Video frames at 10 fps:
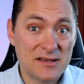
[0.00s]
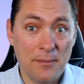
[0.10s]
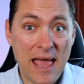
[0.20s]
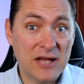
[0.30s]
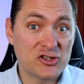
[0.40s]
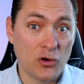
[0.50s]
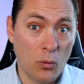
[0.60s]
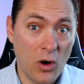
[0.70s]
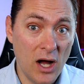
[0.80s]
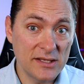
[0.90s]
to match your
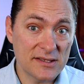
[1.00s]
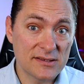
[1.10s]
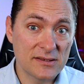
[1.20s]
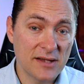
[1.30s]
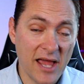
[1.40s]
wants,